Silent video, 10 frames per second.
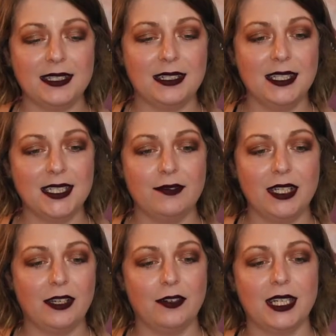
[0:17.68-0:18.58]
This
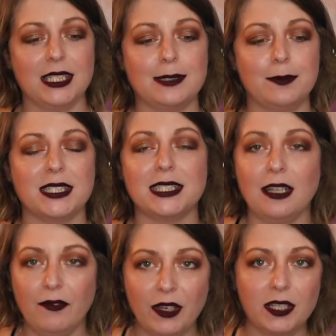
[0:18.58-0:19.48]
video is
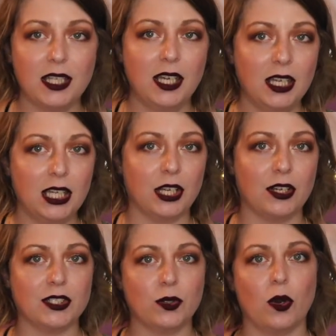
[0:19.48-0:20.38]
specifically
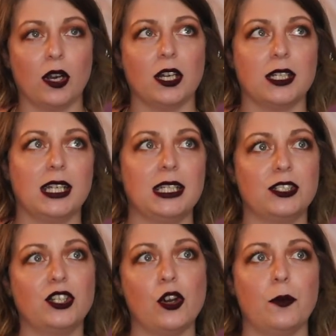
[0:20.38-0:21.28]
geared toward getting
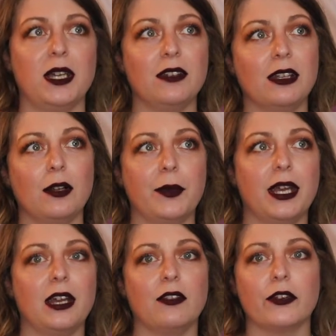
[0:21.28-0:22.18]
to know me a little bit,